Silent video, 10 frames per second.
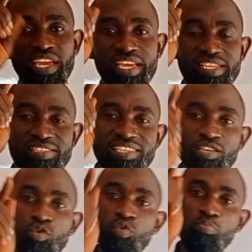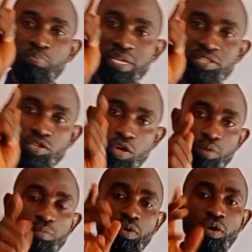a single
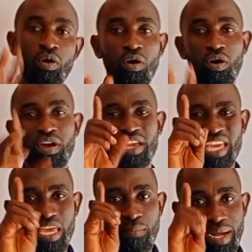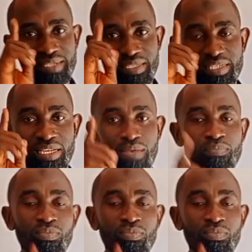medium or a material.